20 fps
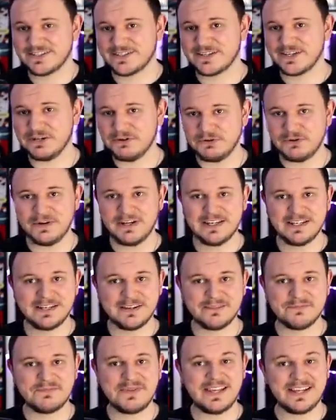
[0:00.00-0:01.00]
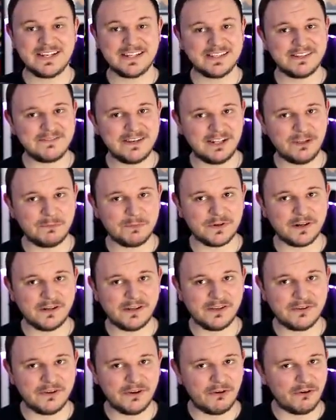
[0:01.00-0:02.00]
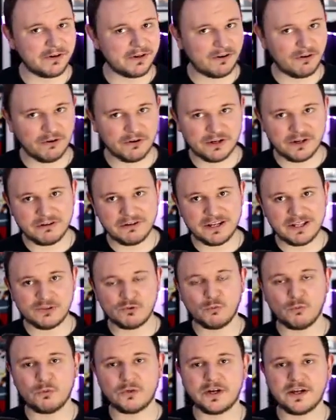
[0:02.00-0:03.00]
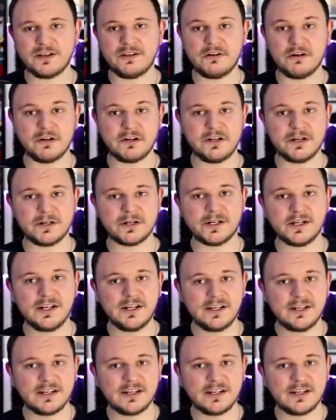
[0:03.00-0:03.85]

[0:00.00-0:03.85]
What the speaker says: So being a developer, or you need to work on your